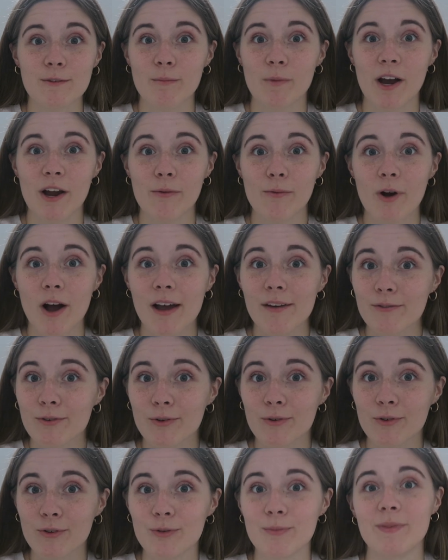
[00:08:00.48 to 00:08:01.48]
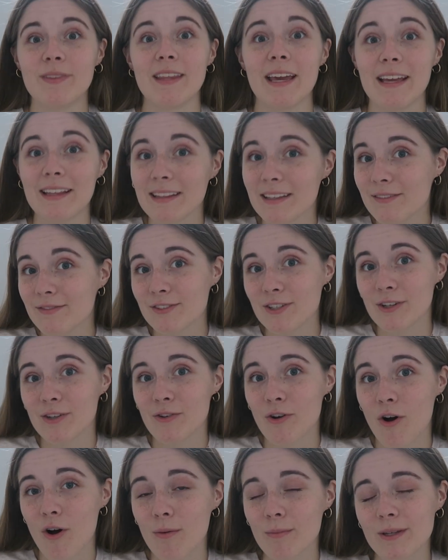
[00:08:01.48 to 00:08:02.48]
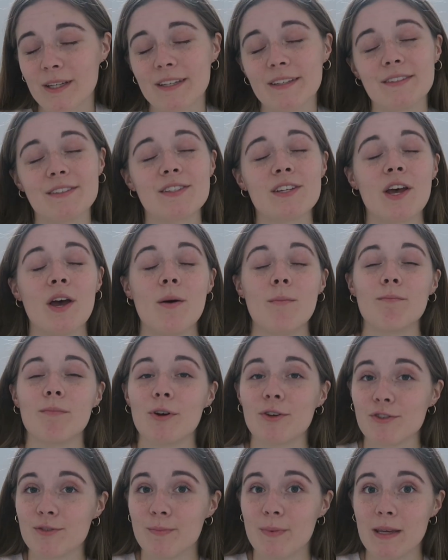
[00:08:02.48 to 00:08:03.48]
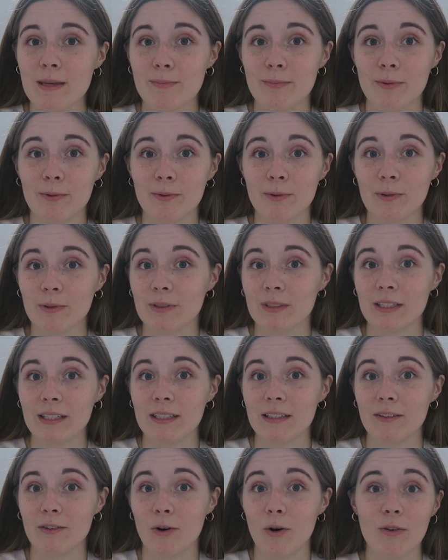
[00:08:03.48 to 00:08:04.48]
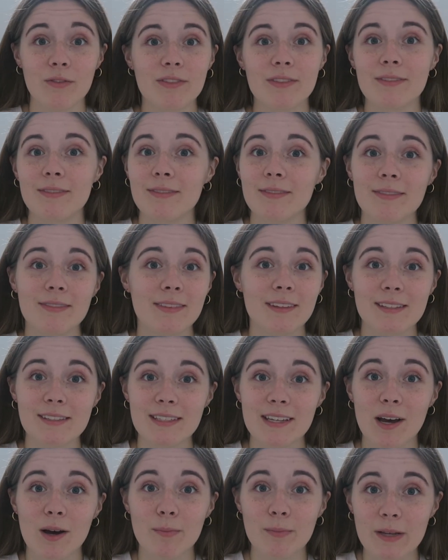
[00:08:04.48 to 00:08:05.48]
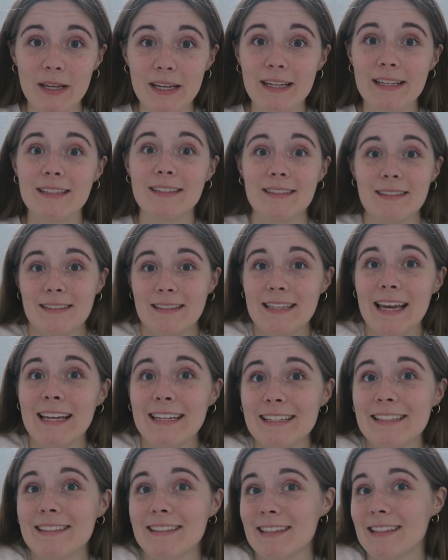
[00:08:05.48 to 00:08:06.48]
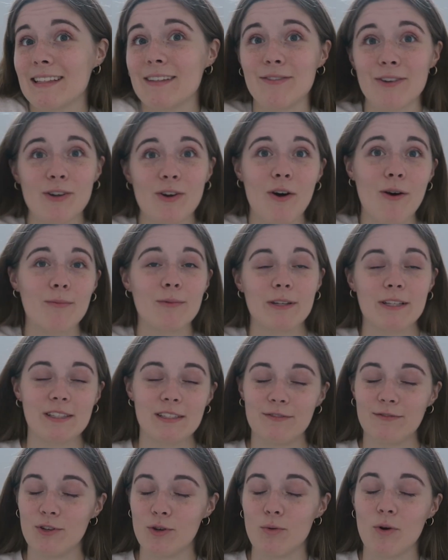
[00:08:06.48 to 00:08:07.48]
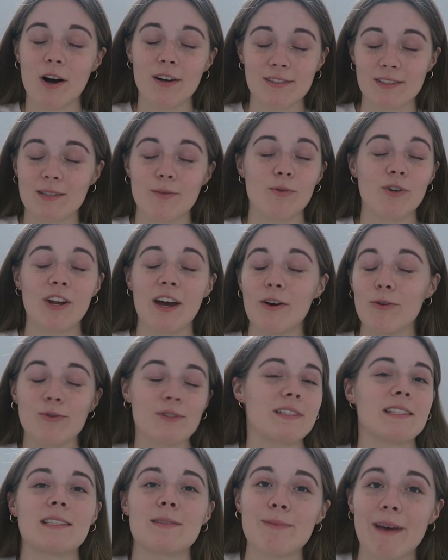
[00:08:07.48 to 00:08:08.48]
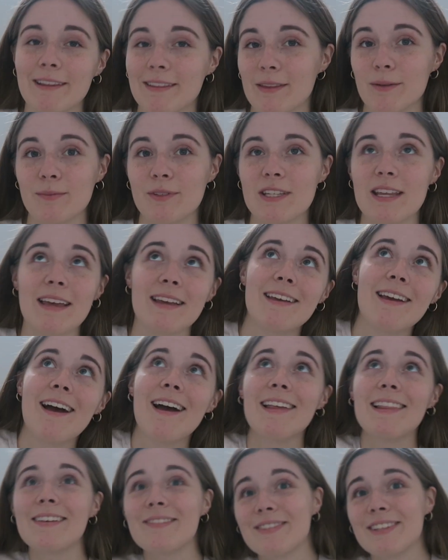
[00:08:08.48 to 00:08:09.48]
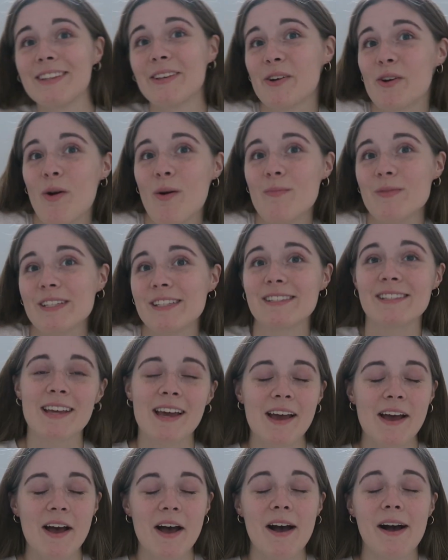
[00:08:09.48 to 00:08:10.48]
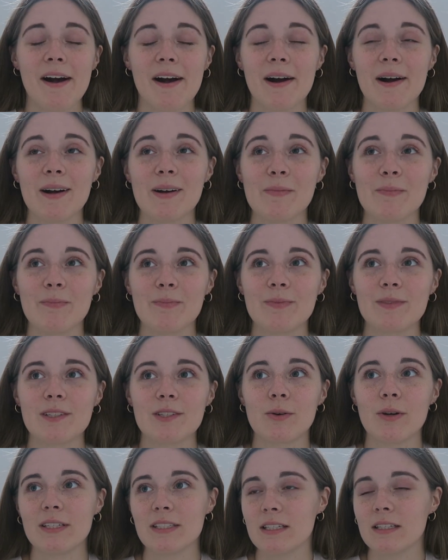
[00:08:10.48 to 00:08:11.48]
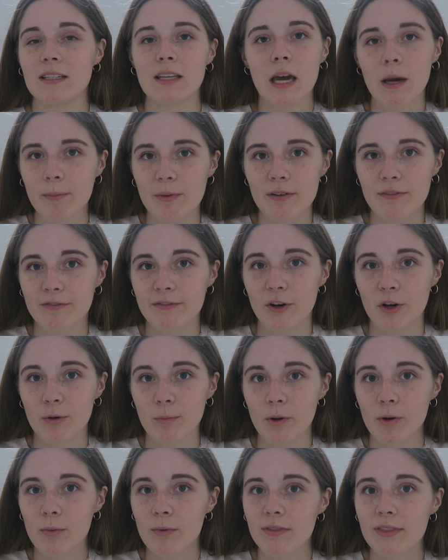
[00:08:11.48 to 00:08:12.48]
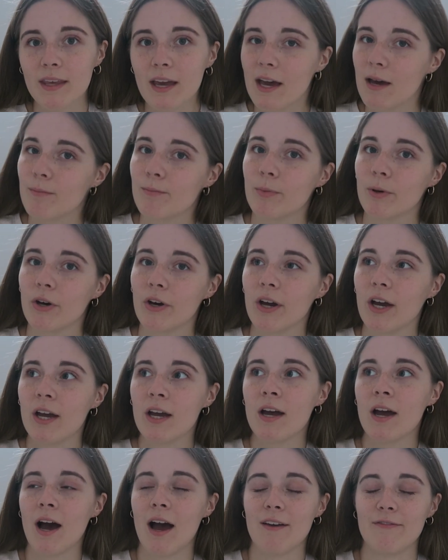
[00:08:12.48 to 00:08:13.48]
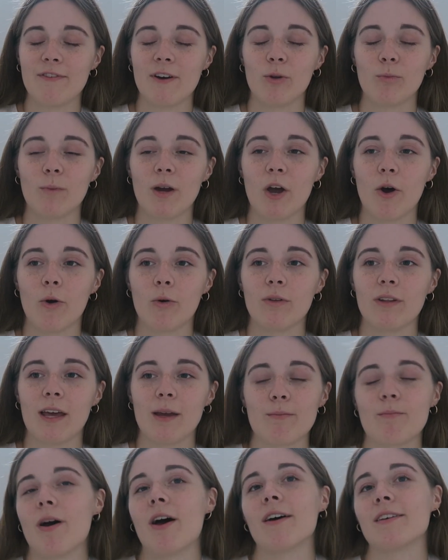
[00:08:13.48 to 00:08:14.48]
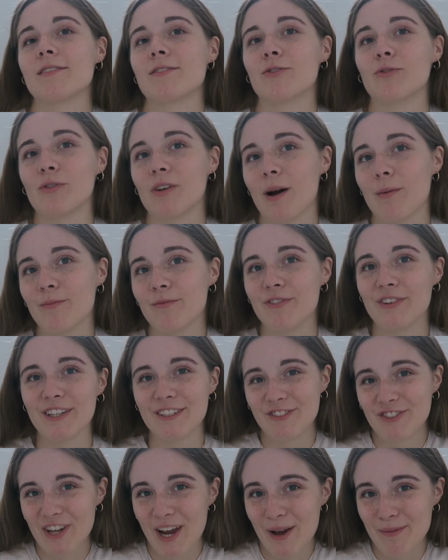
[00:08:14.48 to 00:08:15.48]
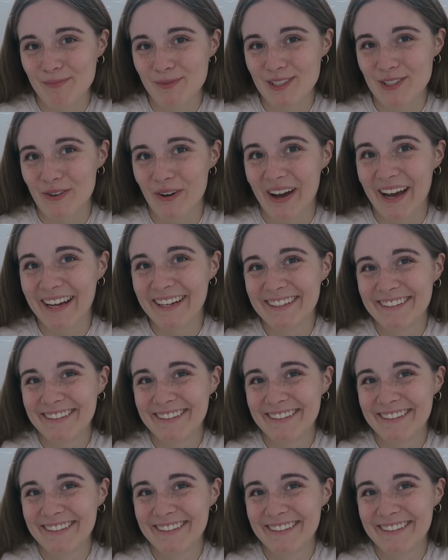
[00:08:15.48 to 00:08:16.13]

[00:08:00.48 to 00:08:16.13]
in my rival group, they lived at Commons. Most people on the CRP tended to live at Commons. If you ask someone, I always expect them to say, yeah, I lived at the Commons. So I did get a bit of FOMO with that, but I found my own like personal comfort in Chatham Square.